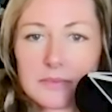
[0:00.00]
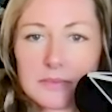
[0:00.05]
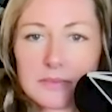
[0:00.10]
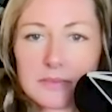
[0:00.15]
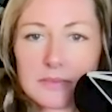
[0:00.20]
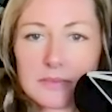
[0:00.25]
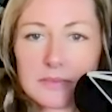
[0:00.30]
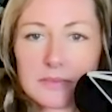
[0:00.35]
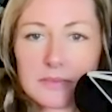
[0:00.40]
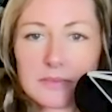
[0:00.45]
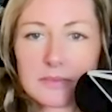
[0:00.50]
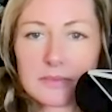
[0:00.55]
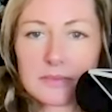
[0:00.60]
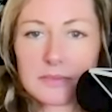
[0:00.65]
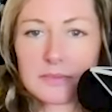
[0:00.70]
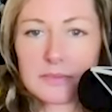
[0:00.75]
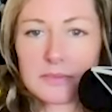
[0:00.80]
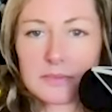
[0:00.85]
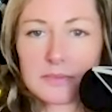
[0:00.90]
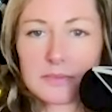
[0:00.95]

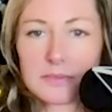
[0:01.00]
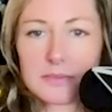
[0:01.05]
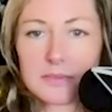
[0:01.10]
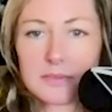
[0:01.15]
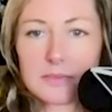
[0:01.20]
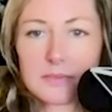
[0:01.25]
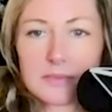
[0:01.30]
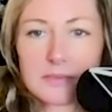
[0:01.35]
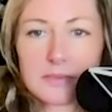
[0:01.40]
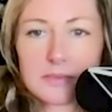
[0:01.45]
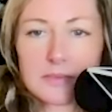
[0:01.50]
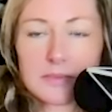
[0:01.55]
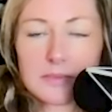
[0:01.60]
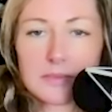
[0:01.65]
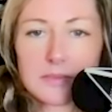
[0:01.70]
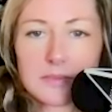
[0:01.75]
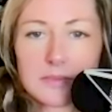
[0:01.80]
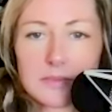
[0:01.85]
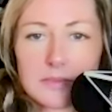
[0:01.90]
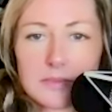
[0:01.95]

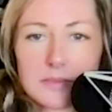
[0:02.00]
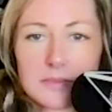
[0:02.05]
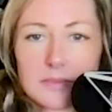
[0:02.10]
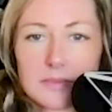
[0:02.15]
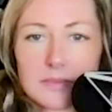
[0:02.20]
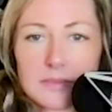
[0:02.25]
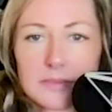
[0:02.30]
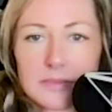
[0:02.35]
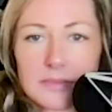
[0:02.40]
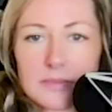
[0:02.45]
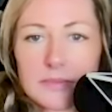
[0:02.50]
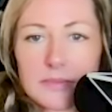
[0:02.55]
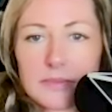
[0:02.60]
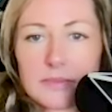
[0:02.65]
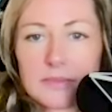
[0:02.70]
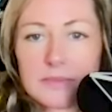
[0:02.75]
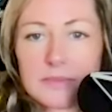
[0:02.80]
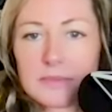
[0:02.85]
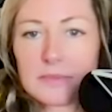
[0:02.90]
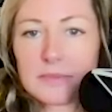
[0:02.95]

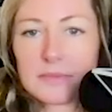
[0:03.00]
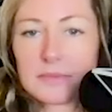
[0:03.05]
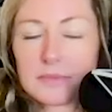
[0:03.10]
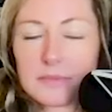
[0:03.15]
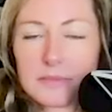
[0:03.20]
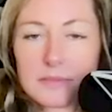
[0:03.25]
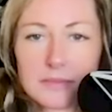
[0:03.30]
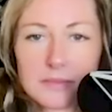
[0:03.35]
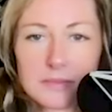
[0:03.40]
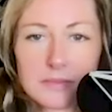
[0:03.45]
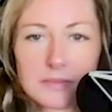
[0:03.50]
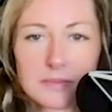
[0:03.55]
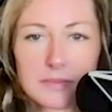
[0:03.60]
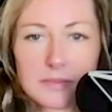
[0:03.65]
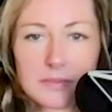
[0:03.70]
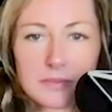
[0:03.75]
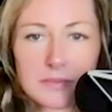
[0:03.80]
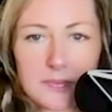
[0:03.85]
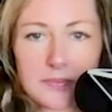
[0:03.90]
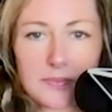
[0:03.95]

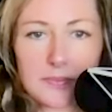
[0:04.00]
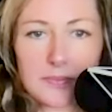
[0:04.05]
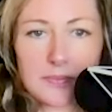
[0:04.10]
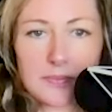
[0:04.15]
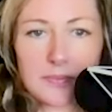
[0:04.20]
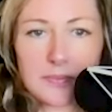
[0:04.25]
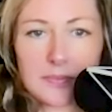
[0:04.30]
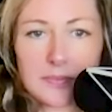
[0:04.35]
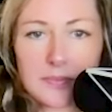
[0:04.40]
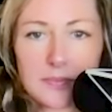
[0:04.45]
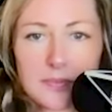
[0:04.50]
(silent)